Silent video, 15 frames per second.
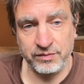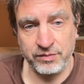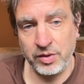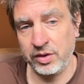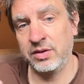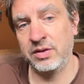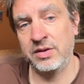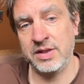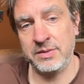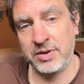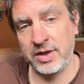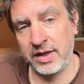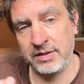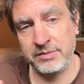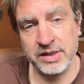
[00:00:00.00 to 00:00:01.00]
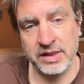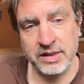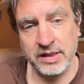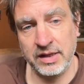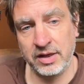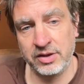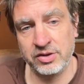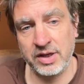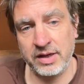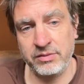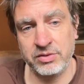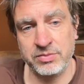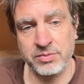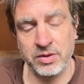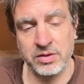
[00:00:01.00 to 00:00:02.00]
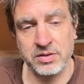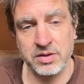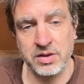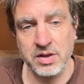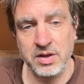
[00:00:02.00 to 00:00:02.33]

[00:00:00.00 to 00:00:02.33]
modern deep learning, particularly large language models,